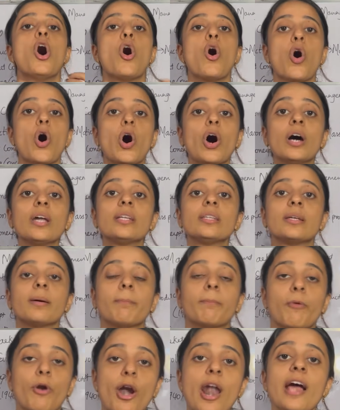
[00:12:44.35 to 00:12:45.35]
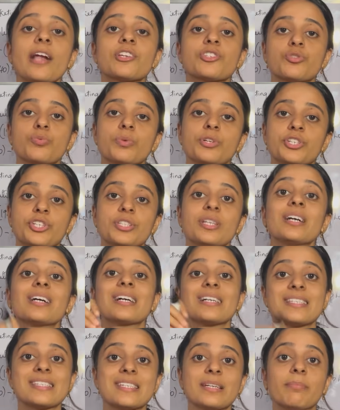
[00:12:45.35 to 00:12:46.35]
or the products which the
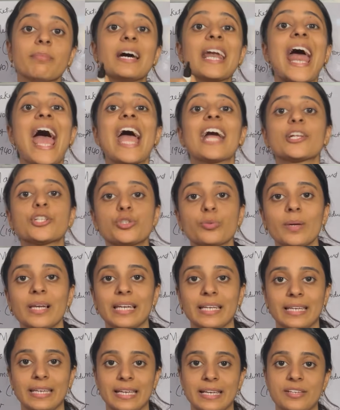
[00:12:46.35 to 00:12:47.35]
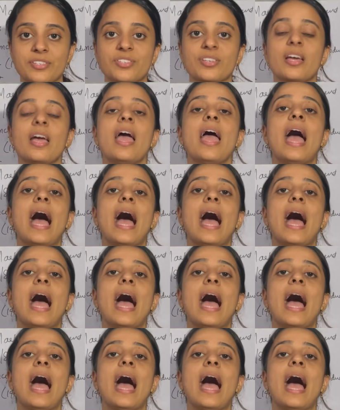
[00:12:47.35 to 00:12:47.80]
customer actually needs.